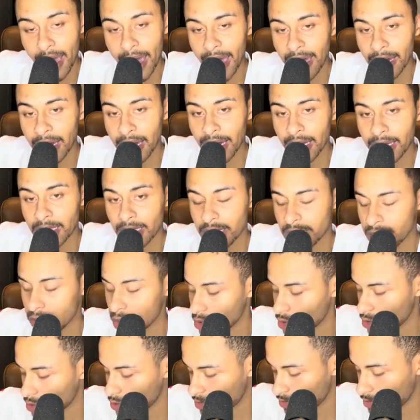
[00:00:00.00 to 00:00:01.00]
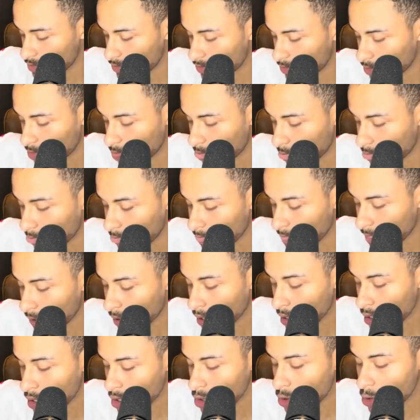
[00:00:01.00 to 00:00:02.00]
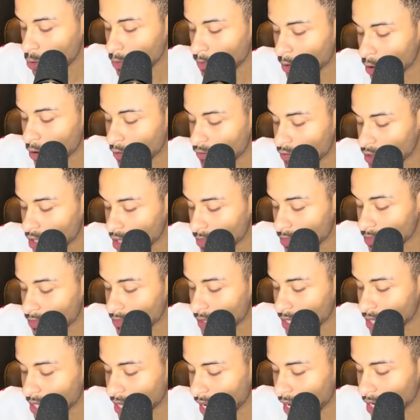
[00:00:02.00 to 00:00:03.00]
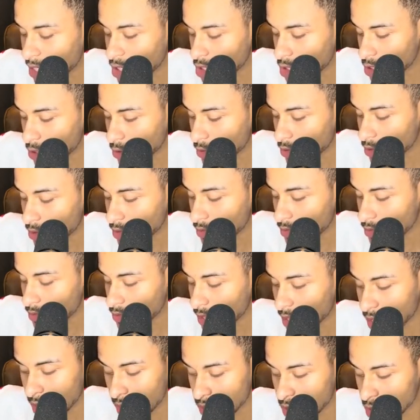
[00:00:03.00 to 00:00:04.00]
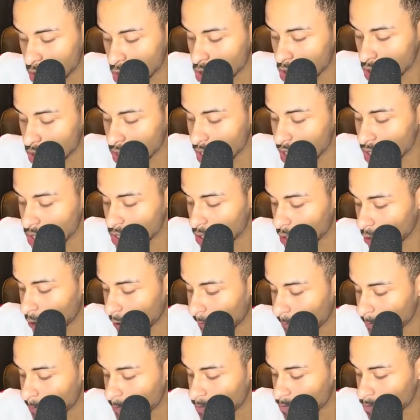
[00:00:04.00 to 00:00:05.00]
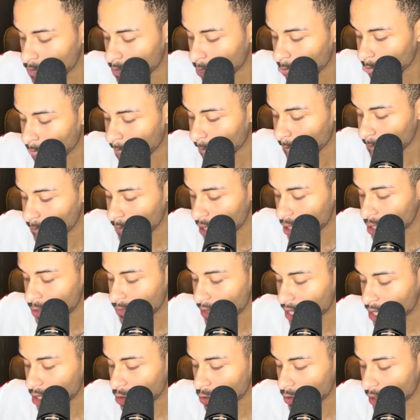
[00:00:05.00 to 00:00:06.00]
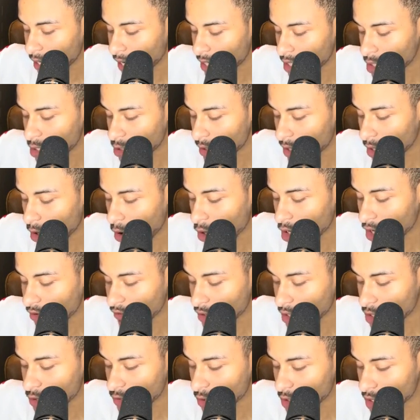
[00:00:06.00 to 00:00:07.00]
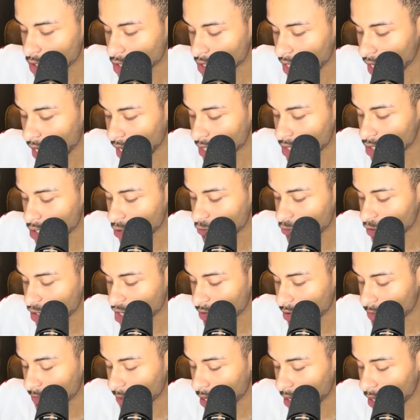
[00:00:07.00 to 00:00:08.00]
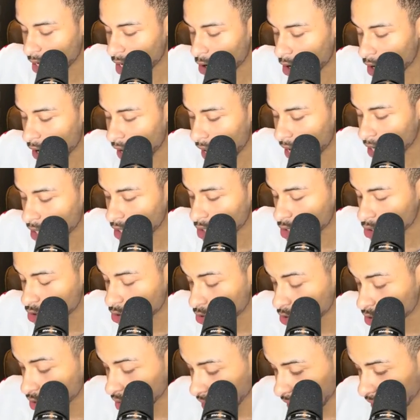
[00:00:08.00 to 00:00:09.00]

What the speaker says: and us too. You birthed him, but he hates you because it's just easier. These men who hate you and all of us will disguise their venom about how our attitudes and